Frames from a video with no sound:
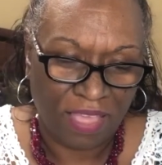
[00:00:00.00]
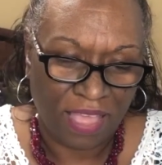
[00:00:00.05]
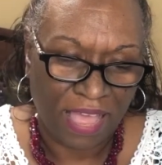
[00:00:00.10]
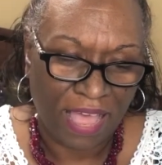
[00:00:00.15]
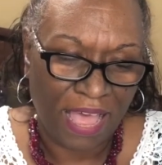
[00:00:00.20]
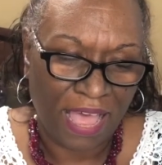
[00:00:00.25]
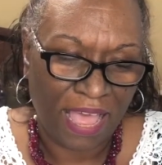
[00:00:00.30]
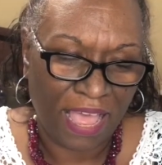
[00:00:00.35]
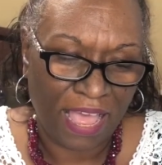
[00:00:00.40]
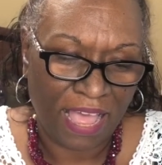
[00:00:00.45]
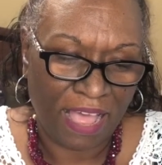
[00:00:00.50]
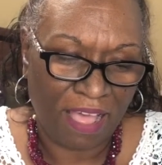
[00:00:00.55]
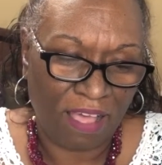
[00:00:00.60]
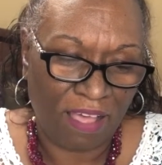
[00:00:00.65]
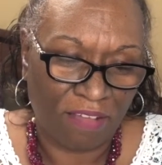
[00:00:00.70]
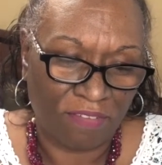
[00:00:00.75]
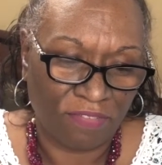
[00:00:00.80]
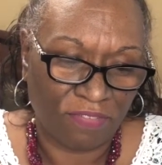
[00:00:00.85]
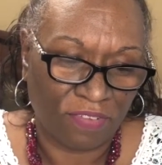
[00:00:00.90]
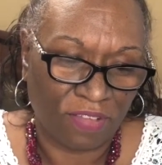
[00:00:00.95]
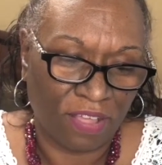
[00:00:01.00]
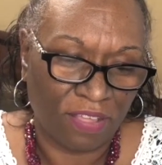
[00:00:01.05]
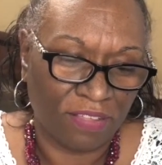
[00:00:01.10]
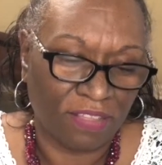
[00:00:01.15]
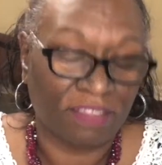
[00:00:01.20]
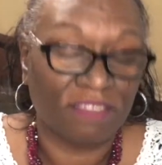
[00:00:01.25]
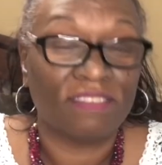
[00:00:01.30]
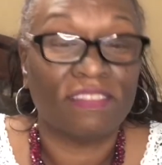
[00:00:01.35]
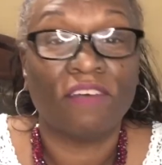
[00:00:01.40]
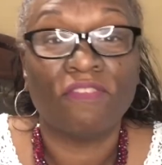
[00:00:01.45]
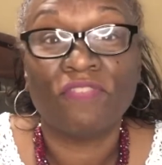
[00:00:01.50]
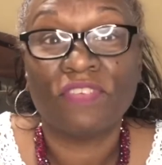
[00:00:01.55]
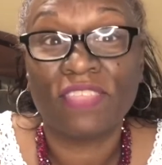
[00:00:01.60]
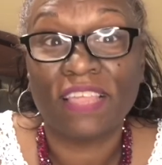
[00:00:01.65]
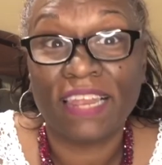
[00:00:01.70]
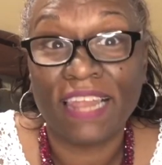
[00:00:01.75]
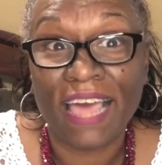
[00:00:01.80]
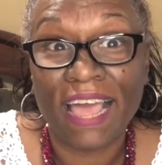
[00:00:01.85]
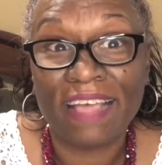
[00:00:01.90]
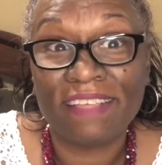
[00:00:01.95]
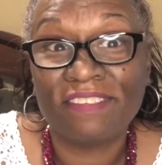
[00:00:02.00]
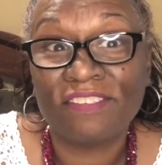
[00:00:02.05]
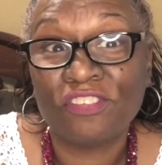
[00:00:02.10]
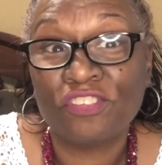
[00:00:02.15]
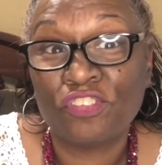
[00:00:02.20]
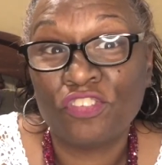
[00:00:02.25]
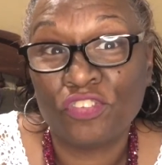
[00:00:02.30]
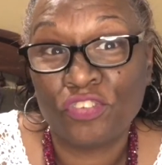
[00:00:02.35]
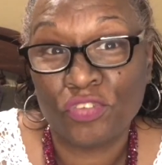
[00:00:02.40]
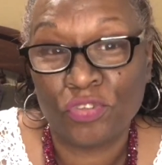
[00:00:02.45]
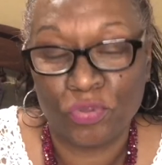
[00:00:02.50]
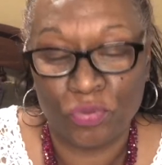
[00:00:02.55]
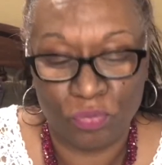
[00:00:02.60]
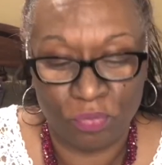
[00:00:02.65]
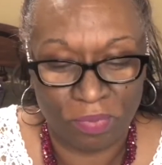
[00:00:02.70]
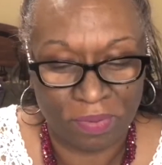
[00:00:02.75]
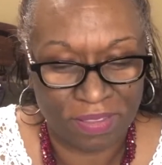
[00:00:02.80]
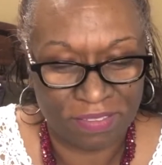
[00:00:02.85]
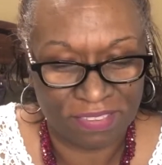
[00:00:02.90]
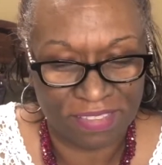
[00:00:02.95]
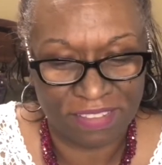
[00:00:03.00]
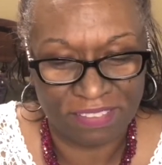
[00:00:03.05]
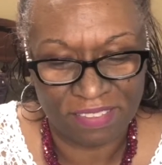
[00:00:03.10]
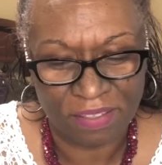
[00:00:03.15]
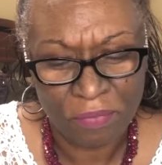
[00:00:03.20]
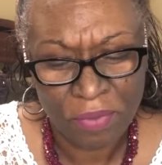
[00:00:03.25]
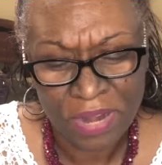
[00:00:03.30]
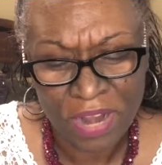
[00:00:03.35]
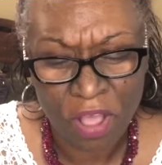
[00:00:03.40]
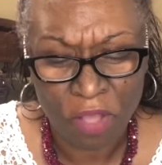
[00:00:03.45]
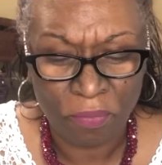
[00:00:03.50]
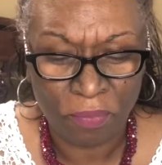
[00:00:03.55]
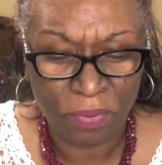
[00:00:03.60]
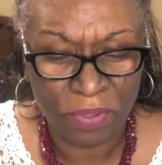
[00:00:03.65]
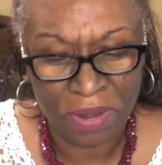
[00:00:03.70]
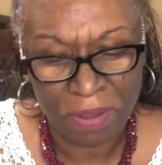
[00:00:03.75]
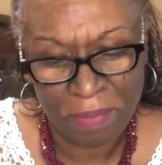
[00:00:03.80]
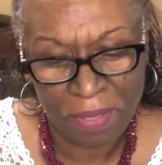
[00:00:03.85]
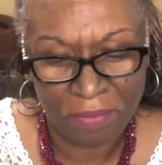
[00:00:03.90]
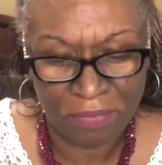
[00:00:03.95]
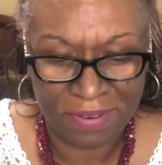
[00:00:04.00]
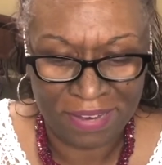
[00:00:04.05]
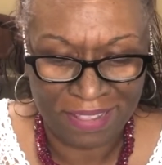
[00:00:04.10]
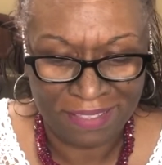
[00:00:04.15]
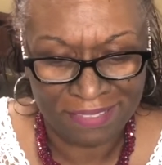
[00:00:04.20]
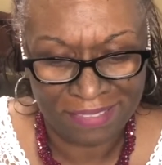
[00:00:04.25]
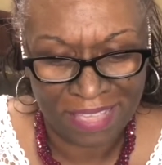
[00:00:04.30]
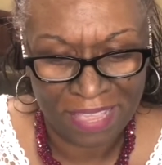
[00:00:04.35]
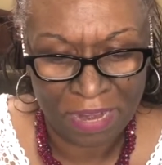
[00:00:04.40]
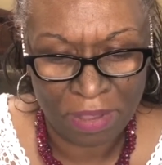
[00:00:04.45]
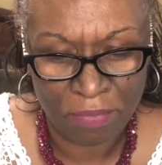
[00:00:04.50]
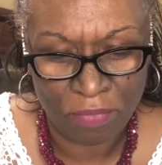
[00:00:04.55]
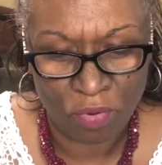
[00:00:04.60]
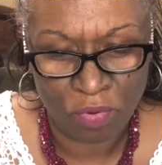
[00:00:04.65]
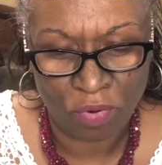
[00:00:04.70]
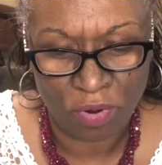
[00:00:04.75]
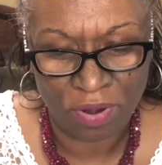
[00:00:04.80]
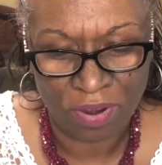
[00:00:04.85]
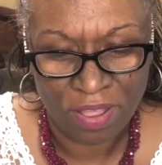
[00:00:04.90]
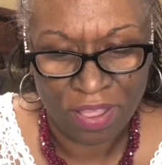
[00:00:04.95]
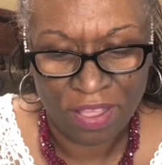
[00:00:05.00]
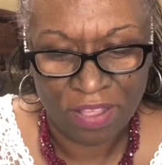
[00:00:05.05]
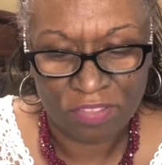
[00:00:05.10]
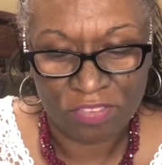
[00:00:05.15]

I have, except for the last two, because they said, we don't put them on disc anymore.